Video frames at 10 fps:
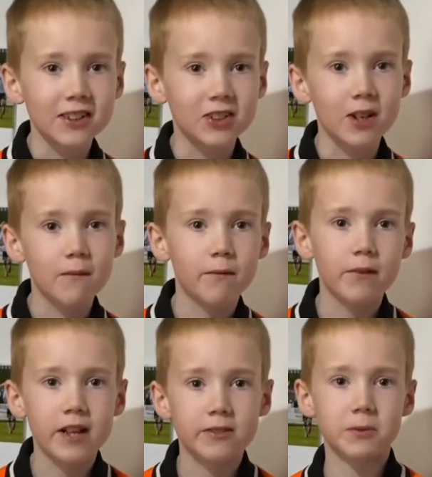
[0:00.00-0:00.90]
Jim, for
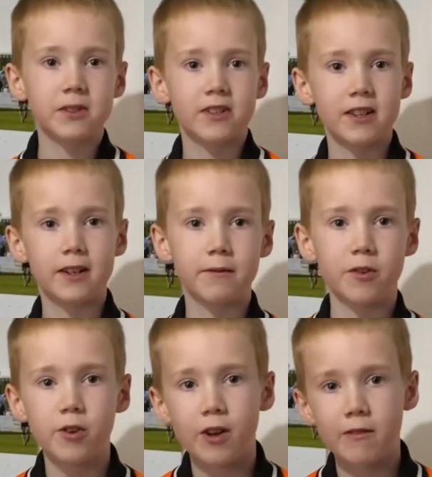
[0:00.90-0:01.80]
this week's
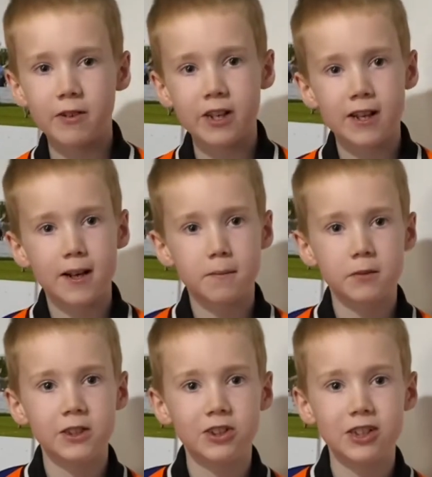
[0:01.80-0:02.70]
interview. I really
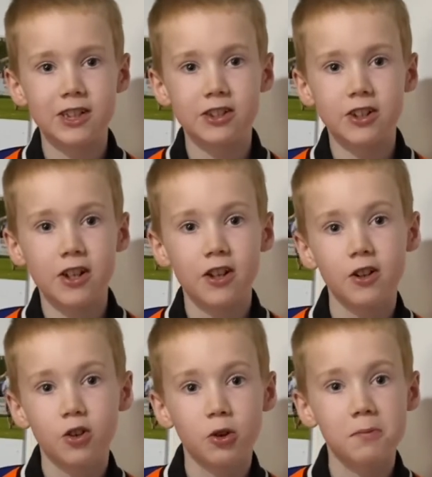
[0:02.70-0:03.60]
appreciate it.
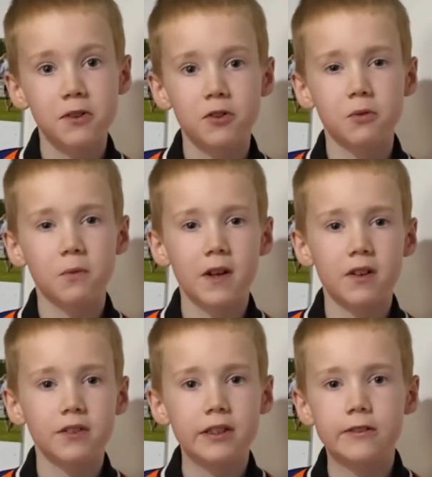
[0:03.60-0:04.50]
Hope you're doing well in
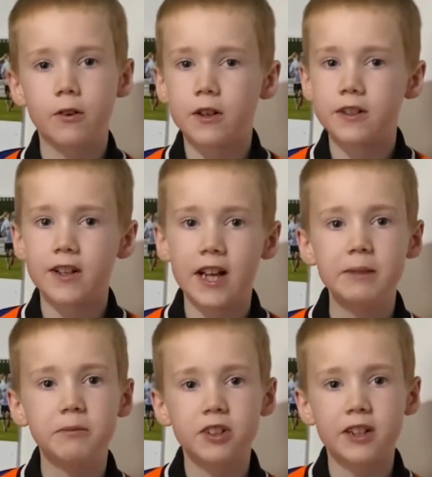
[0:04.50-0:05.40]
these hard
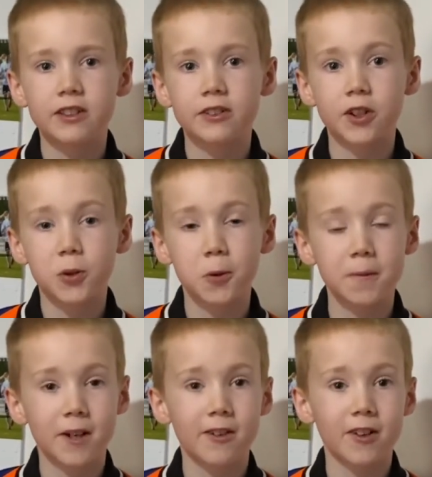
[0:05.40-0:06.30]
times, and I hope
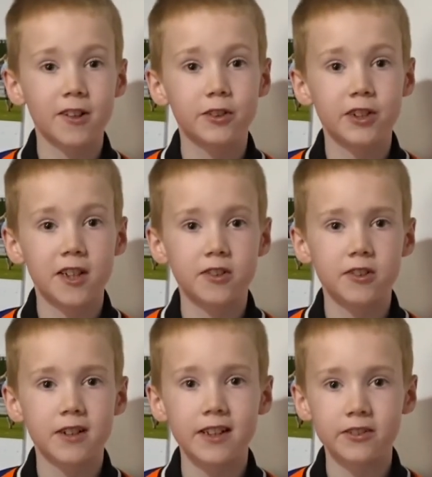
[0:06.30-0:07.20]
your grandchildren
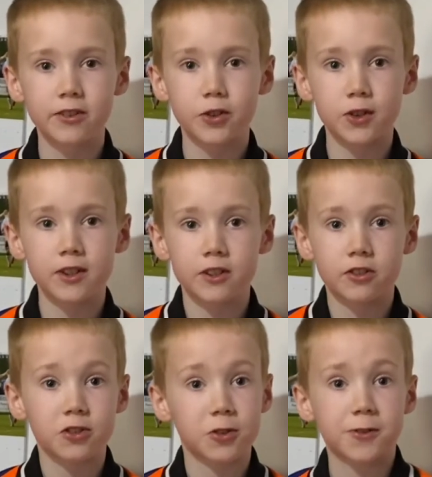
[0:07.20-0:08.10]
is enjoying your
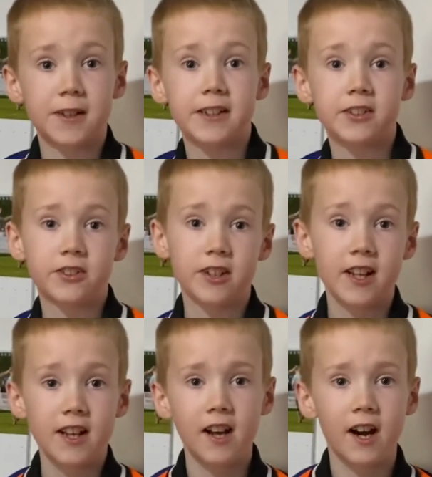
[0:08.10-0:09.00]
stories.
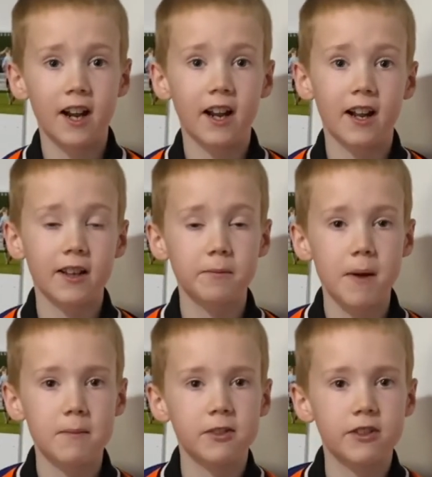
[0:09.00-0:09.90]
And I can
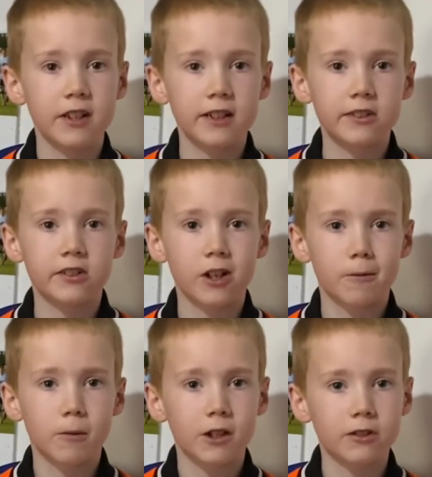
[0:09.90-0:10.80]
maybe see you at Stair
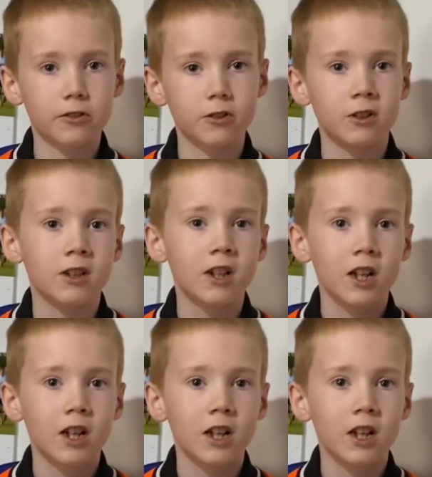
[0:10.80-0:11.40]
Park soon.